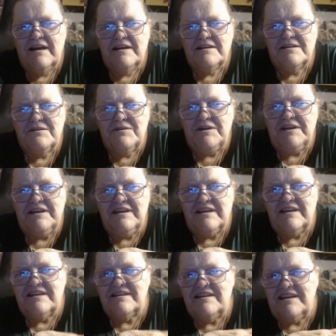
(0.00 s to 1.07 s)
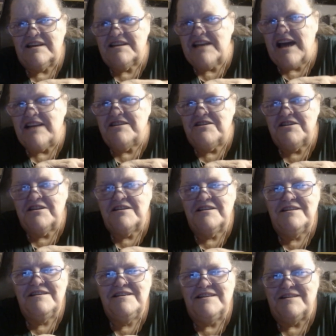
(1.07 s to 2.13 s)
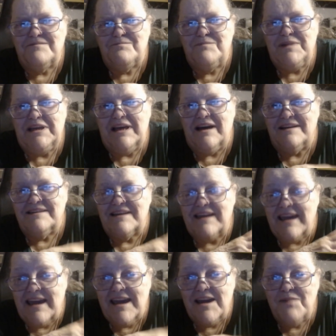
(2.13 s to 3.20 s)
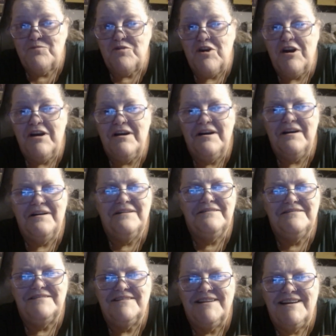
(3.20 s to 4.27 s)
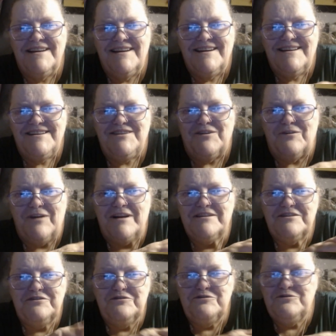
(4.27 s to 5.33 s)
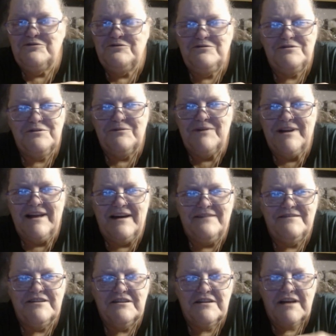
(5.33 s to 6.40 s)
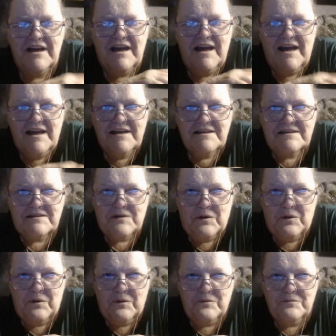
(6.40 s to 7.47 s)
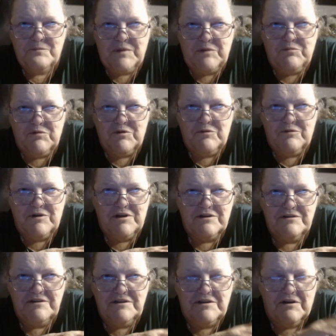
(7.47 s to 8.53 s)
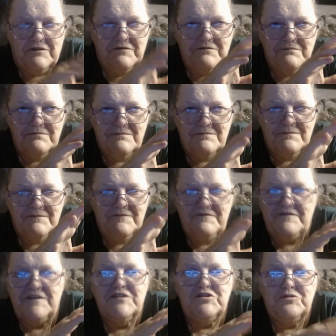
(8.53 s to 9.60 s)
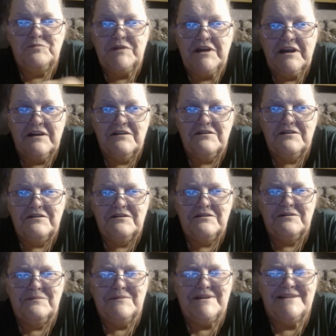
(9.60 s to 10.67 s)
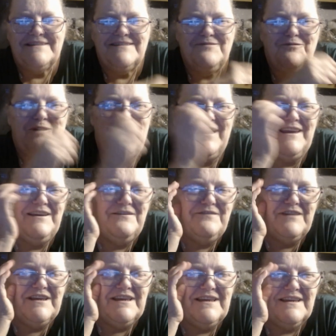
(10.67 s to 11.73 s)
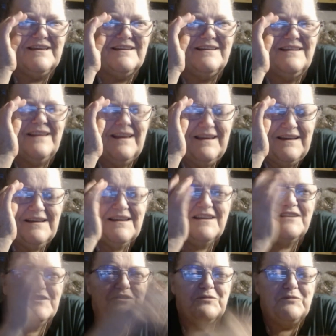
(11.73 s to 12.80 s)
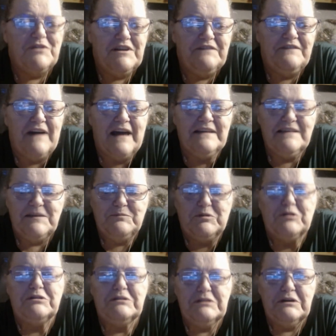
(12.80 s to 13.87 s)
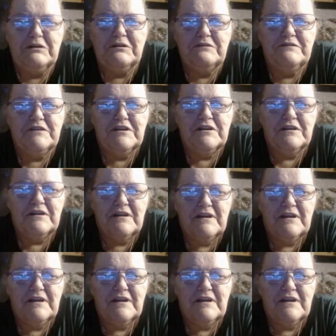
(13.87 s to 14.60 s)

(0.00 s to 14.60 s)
so he can get the attention and be on the camera and, on the news or whatever. So people were, filming him and waving. And so when he finally pulled over,